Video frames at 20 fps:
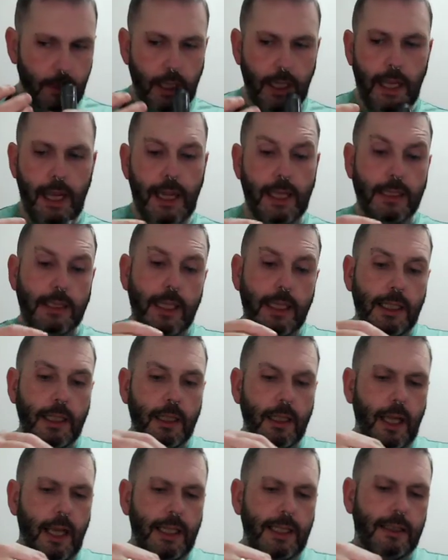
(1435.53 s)
it's a
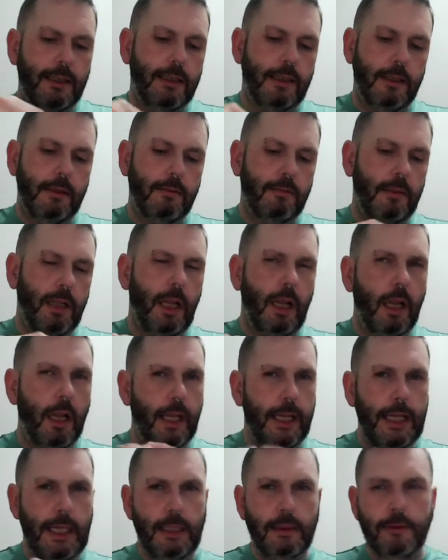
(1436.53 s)
nice,
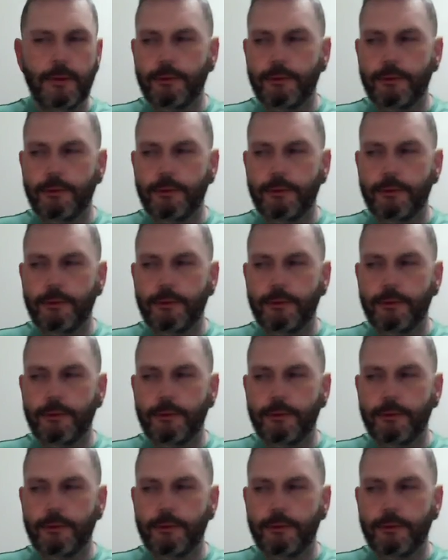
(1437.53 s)
clean,